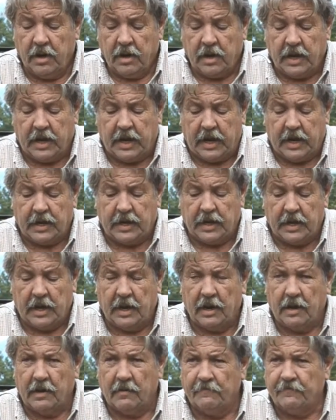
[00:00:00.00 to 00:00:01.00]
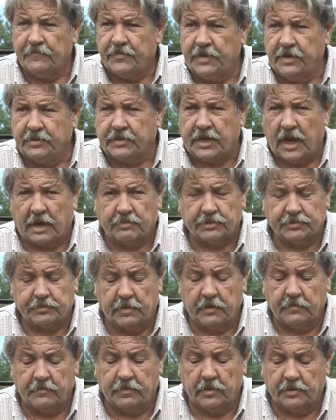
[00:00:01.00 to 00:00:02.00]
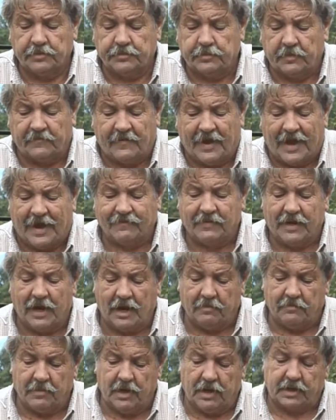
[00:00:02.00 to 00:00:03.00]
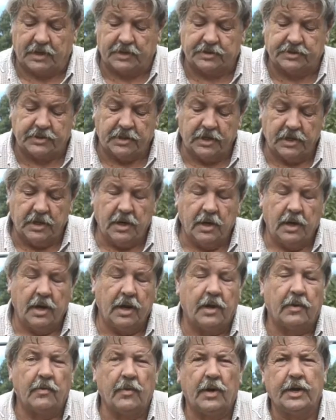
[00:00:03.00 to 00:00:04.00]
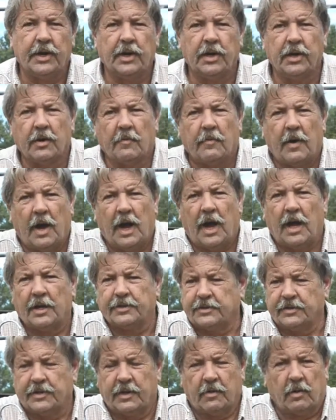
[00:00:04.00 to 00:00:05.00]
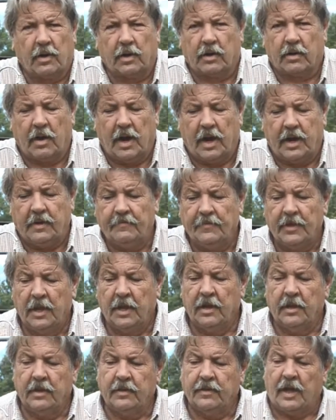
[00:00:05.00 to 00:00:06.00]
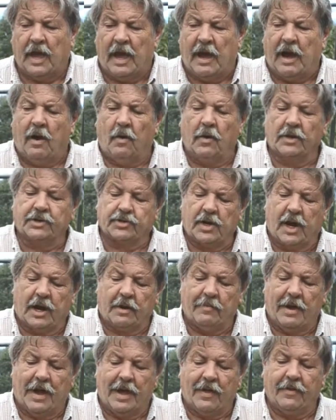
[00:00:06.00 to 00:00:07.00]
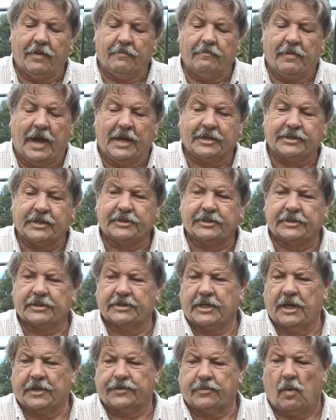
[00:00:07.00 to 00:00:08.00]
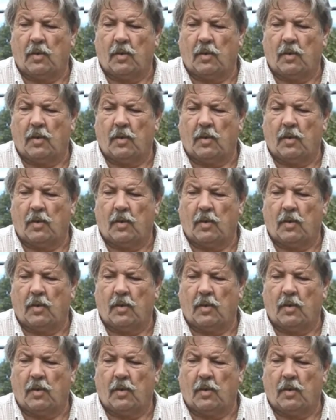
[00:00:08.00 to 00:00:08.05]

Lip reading: and a few tablespoonfuls for 5-gallon buckets. and redo your pots, and they work great. I always try to buy the baskets that's got the